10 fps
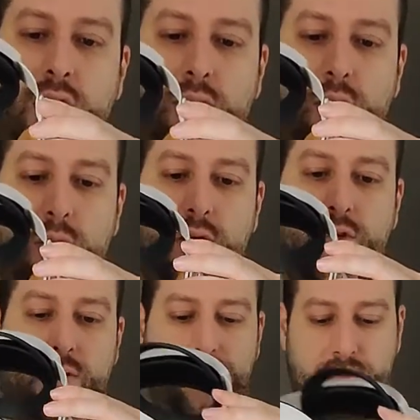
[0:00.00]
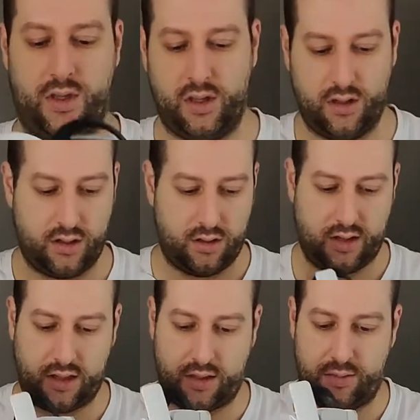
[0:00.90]
I probably have to
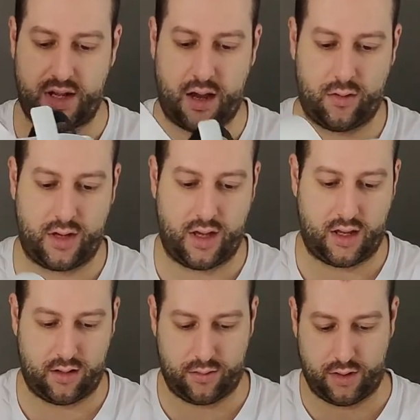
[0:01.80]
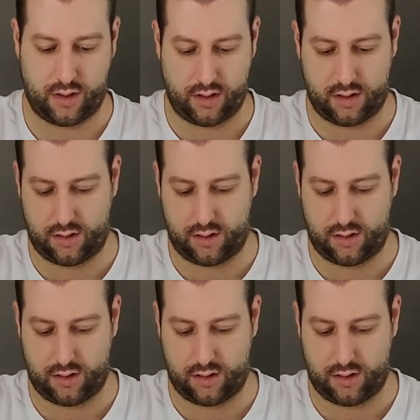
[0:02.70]
get them down again, but